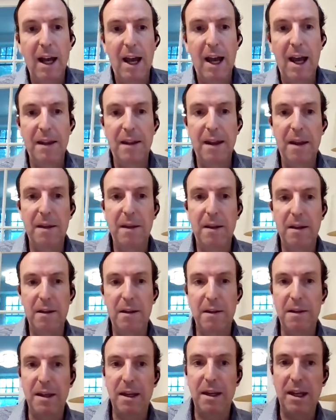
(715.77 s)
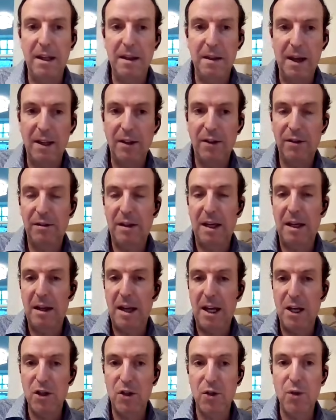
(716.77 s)
And then the they, they
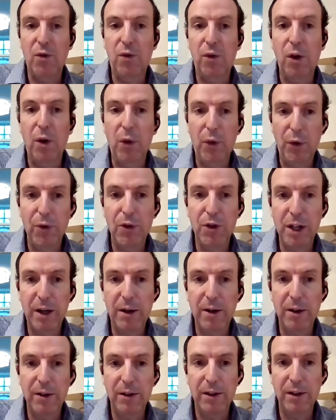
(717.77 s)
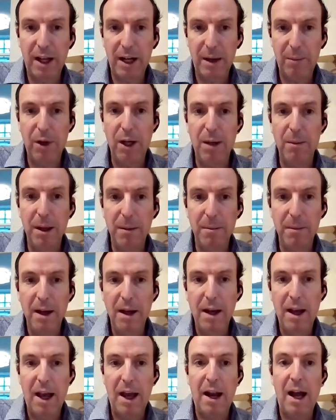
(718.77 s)
issue flow through shares at a premium,
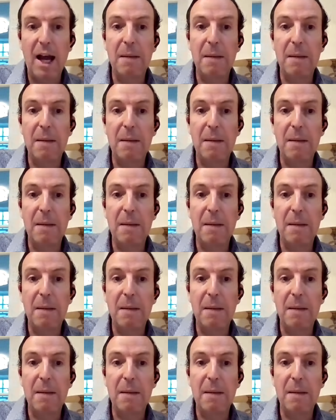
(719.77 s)
and